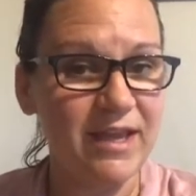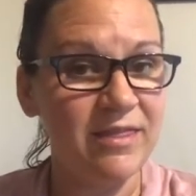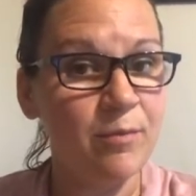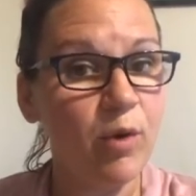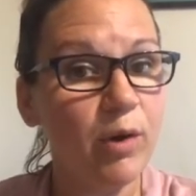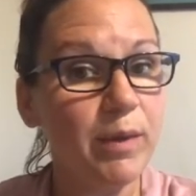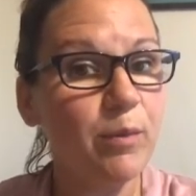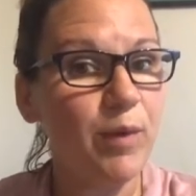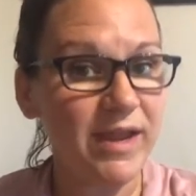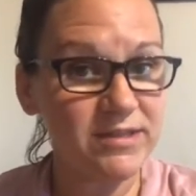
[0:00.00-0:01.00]
And the more we
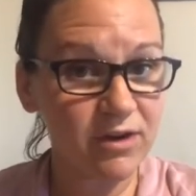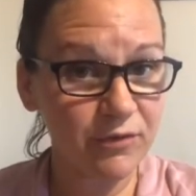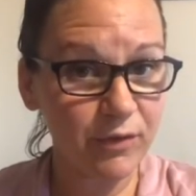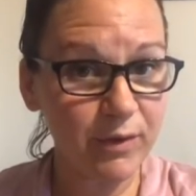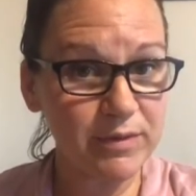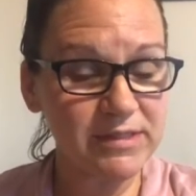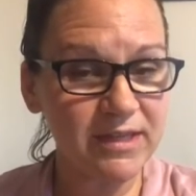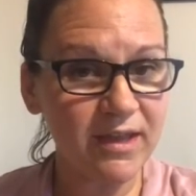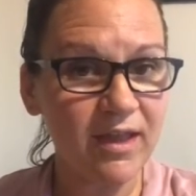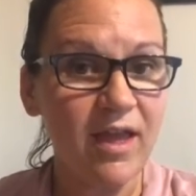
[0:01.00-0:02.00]
raise our
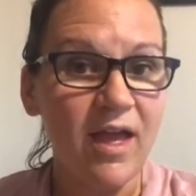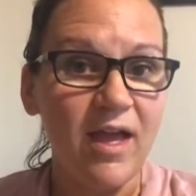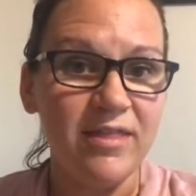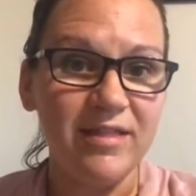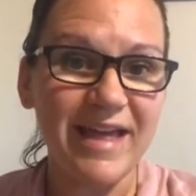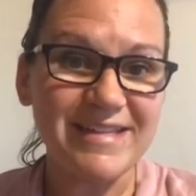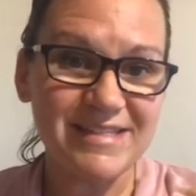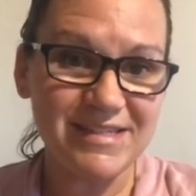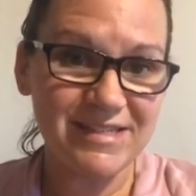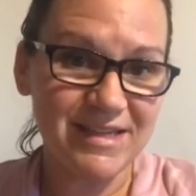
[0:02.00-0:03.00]
frequency, the
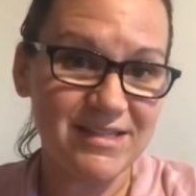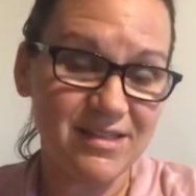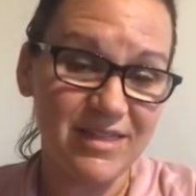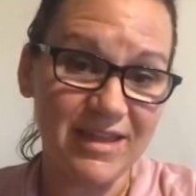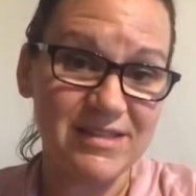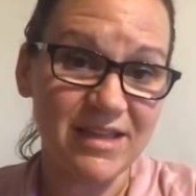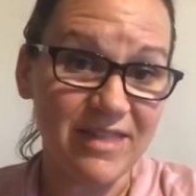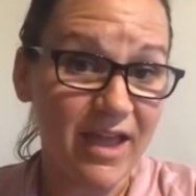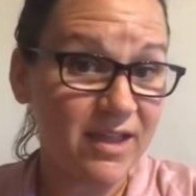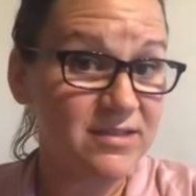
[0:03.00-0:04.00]
less disease and things like
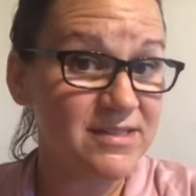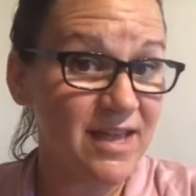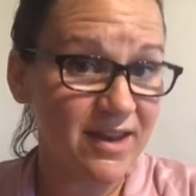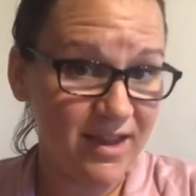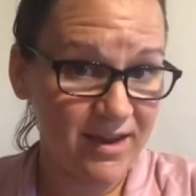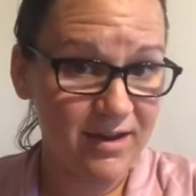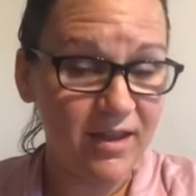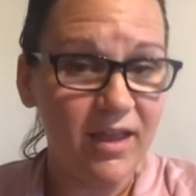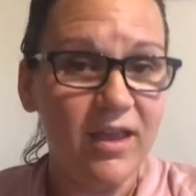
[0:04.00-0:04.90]
that can set in.